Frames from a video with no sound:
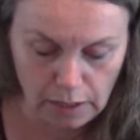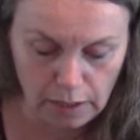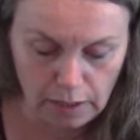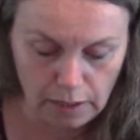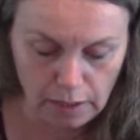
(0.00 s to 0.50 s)

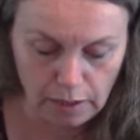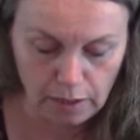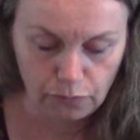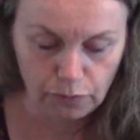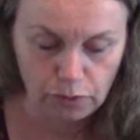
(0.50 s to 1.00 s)

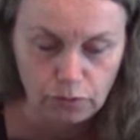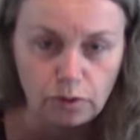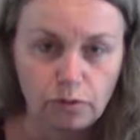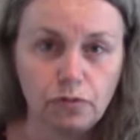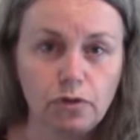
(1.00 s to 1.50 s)
And we use
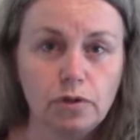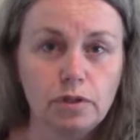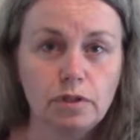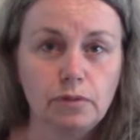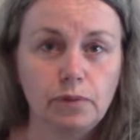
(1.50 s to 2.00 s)
it, of
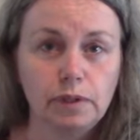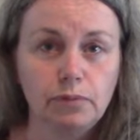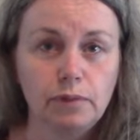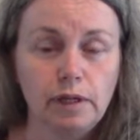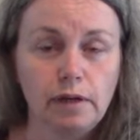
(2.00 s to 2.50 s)
course, when
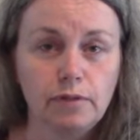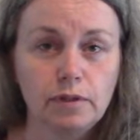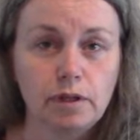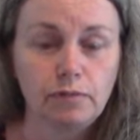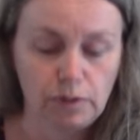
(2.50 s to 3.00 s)
we have the
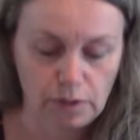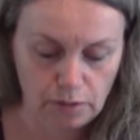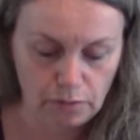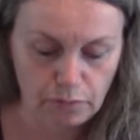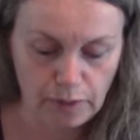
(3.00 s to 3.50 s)
17th
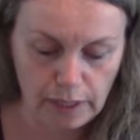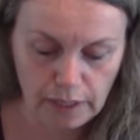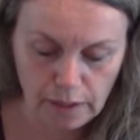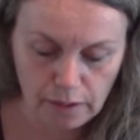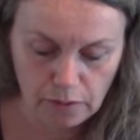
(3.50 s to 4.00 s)
of
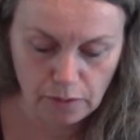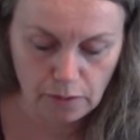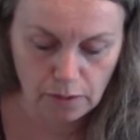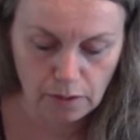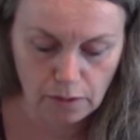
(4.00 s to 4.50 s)
May,
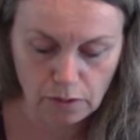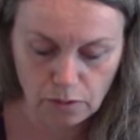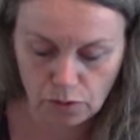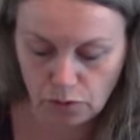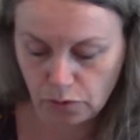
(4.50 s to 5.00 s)

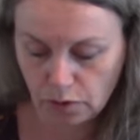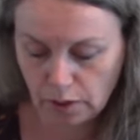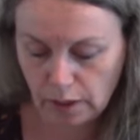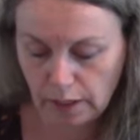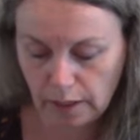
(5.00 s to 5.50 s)
Constitution
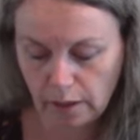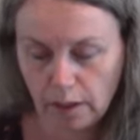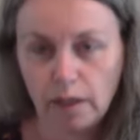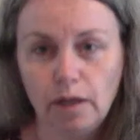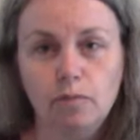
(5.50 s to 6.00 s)
Day,
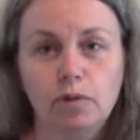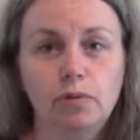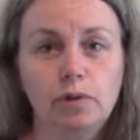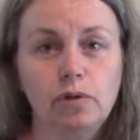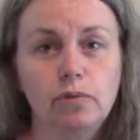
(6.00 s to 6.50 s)
but
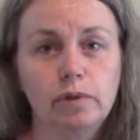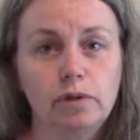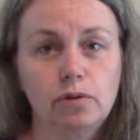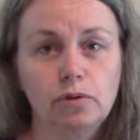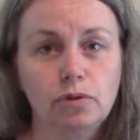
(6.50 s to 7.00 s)
we
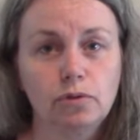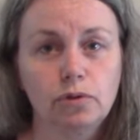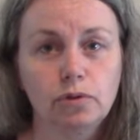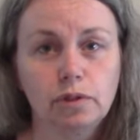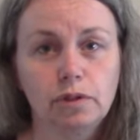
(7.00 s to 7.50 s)
also
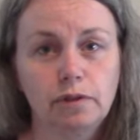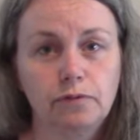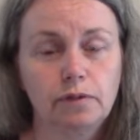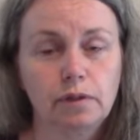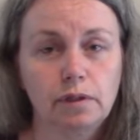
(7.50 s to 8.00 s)
use it
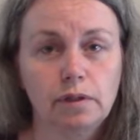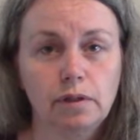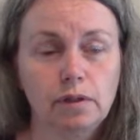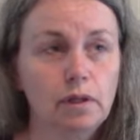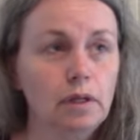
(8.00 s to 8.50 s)
if
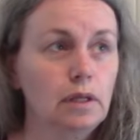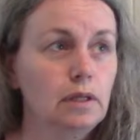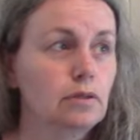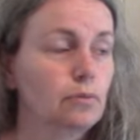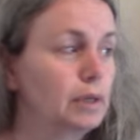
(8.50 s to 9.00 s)
there
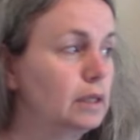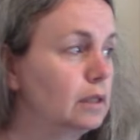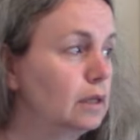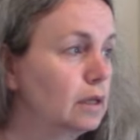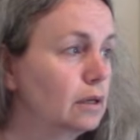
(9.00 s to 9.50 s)
is a
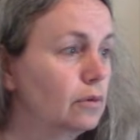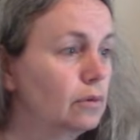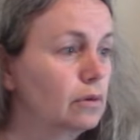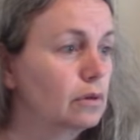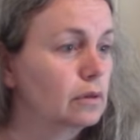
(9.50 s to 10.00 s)
wedding
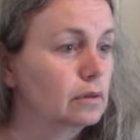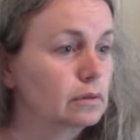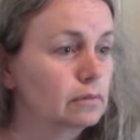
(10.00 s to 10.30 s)
or